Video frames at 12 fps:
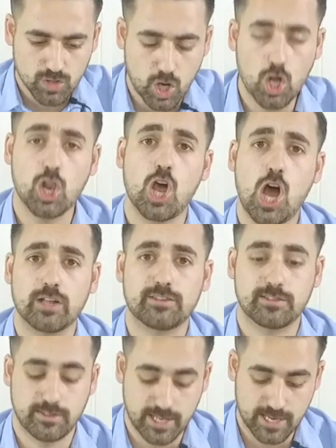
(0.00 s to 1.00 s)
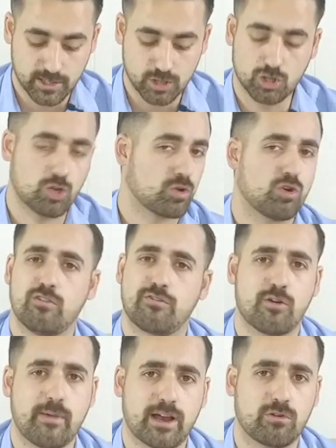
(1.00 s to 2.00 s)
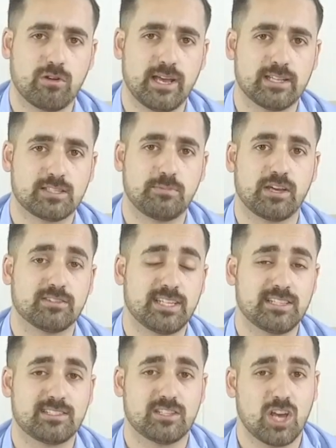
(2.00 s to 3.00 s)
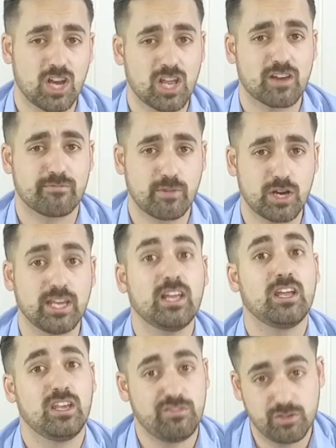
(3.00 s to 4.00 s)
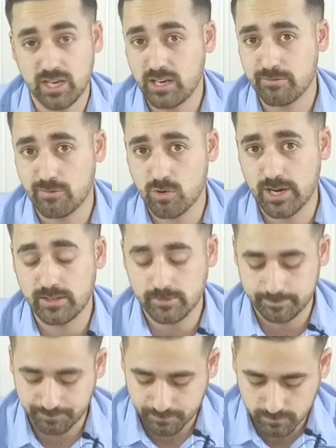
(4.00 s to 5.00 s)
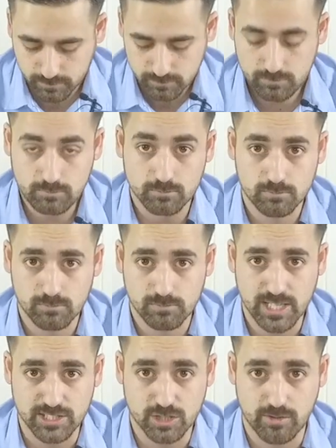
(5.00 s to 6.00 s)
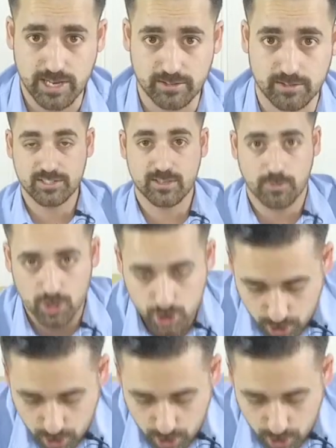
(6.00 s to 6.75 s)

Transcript: a lot, then don't go for a macro lens because that's a lot of money. If you can afford it, that's great. So I'm gonna